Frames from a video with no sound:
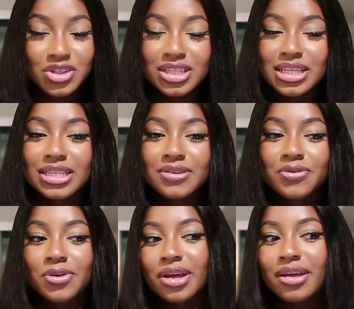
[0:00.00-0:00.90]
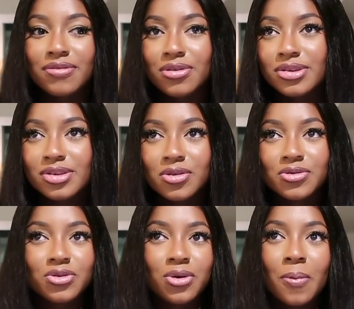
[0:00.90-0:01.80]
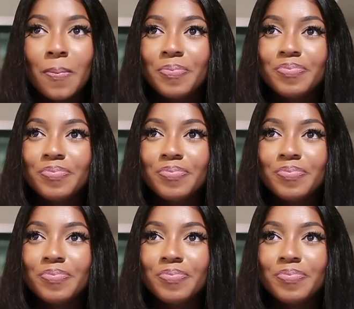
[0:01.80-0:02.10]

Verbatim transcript: You just need to forgive yourself for